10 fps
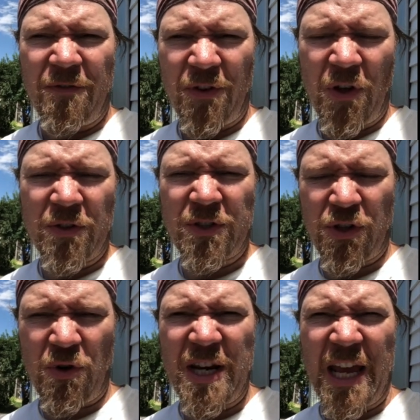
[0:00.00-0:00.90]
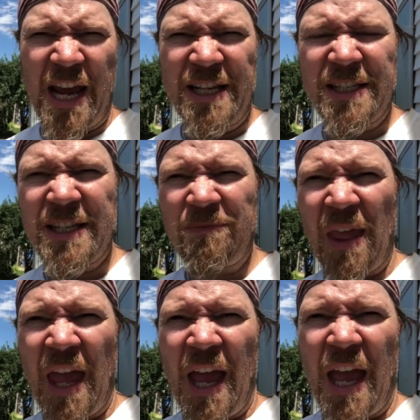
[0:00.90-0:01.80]
for those 3 days.
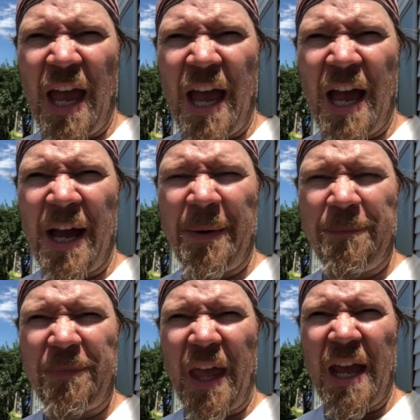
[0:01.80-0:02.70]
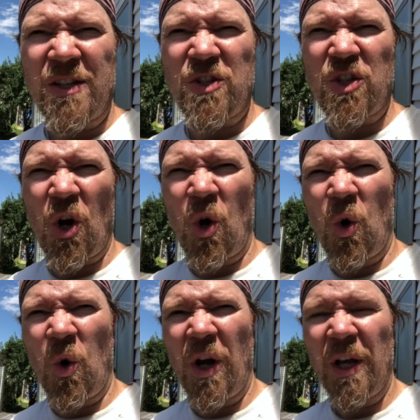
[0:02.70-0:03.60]
And
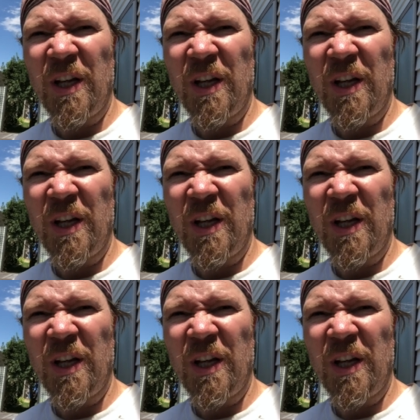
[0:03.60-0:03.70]
so